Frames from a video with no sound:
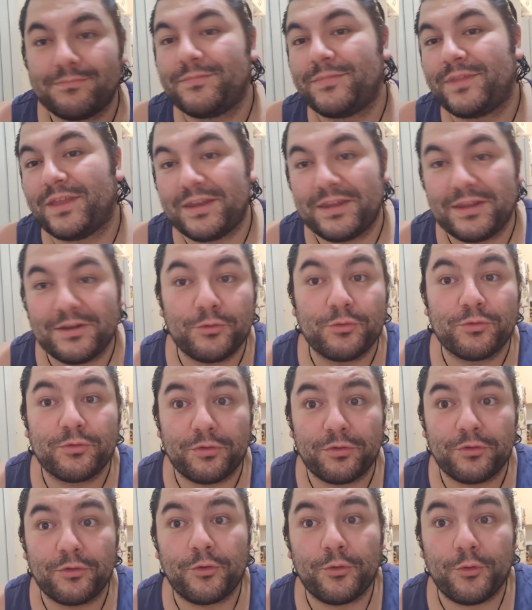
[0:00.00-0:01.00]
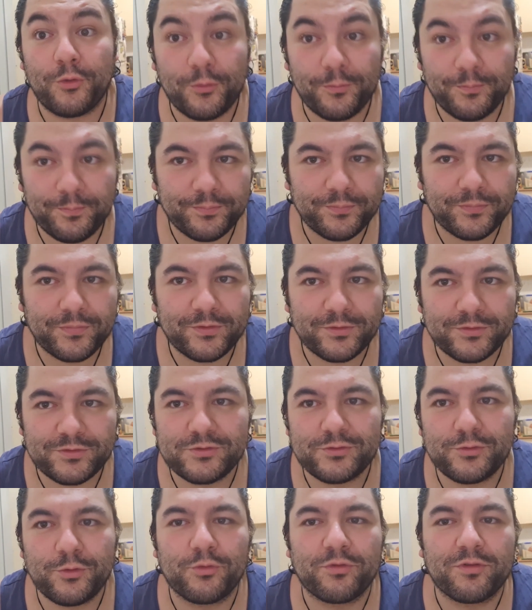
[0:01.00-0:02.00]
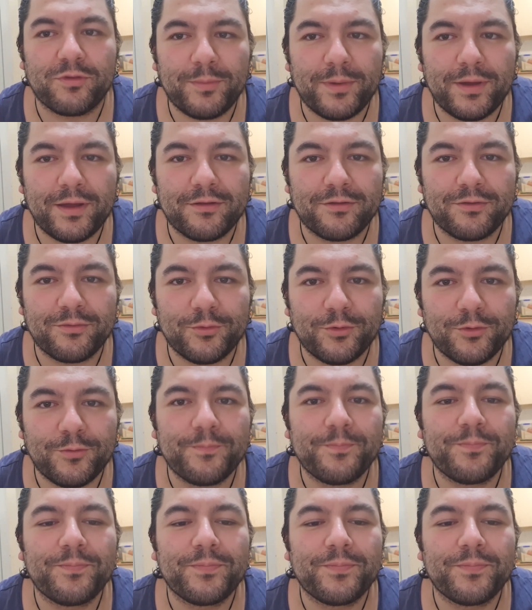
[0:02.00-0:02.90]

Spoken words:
then he loses it all, which he talks about as well.